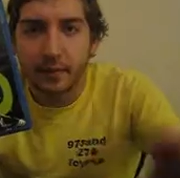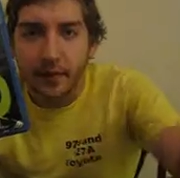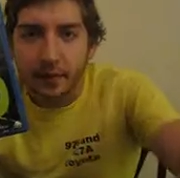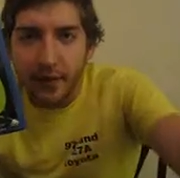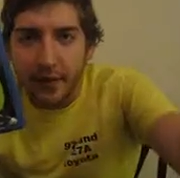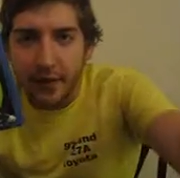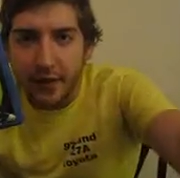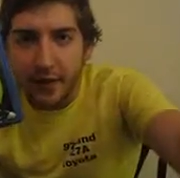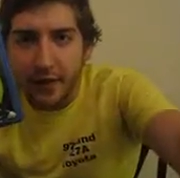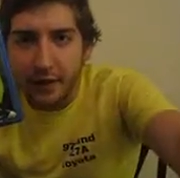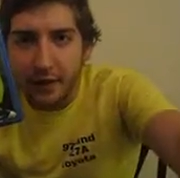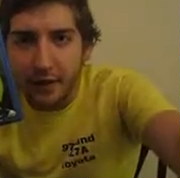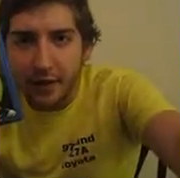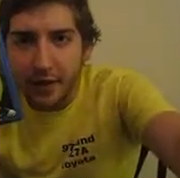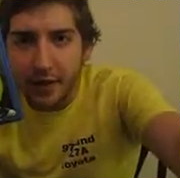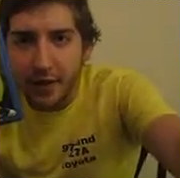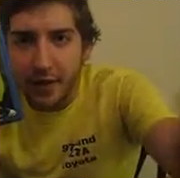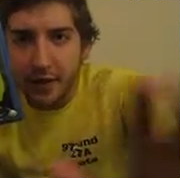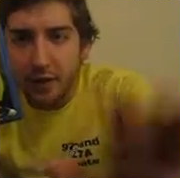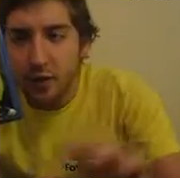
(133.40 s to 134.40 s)
think my camera's
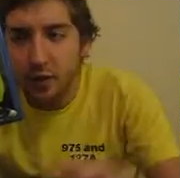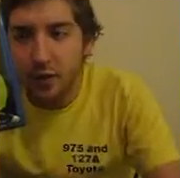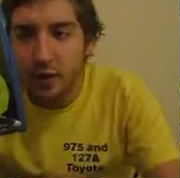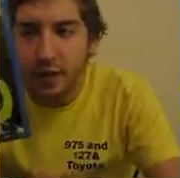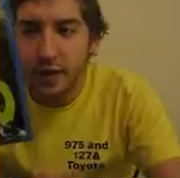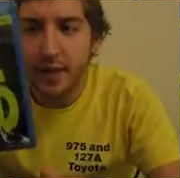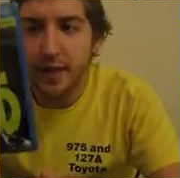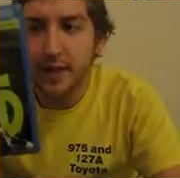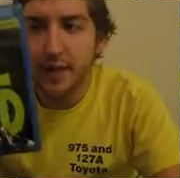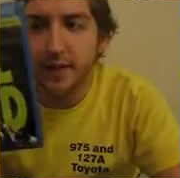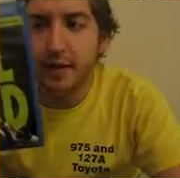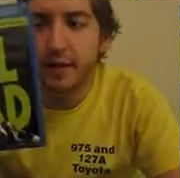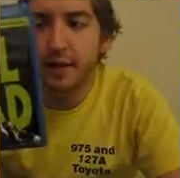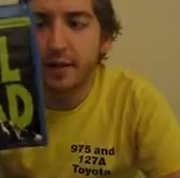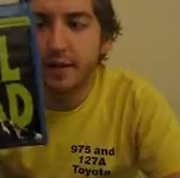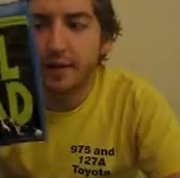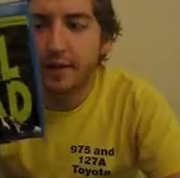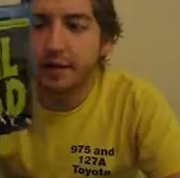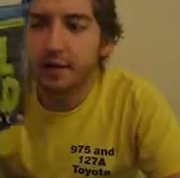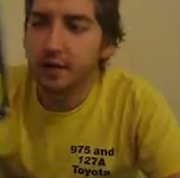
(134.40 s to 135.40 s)
shaking. Whoa, Betsy.
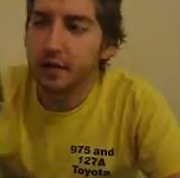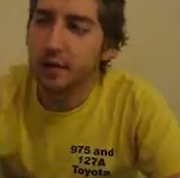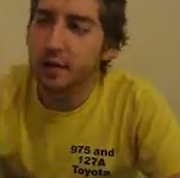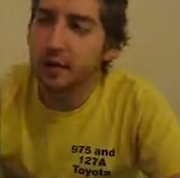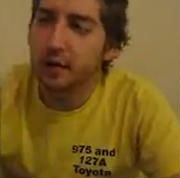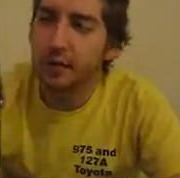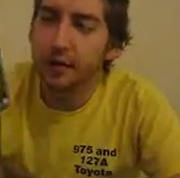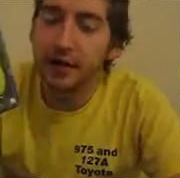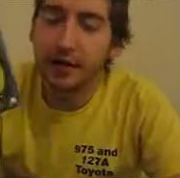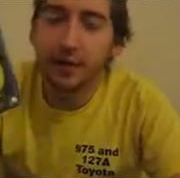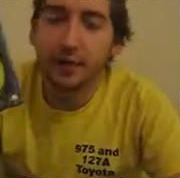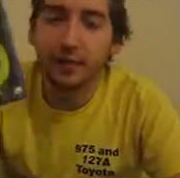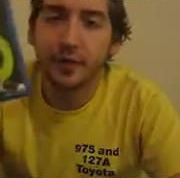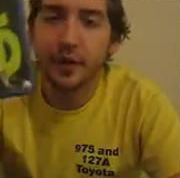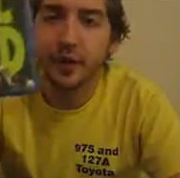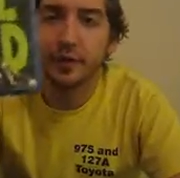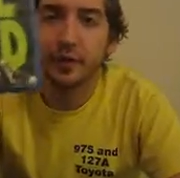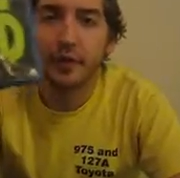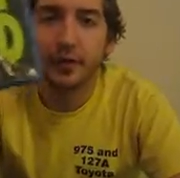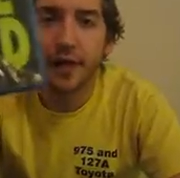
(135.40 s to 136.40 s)
Picked up the
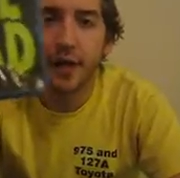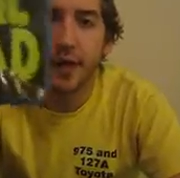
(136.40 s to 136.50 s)
Evil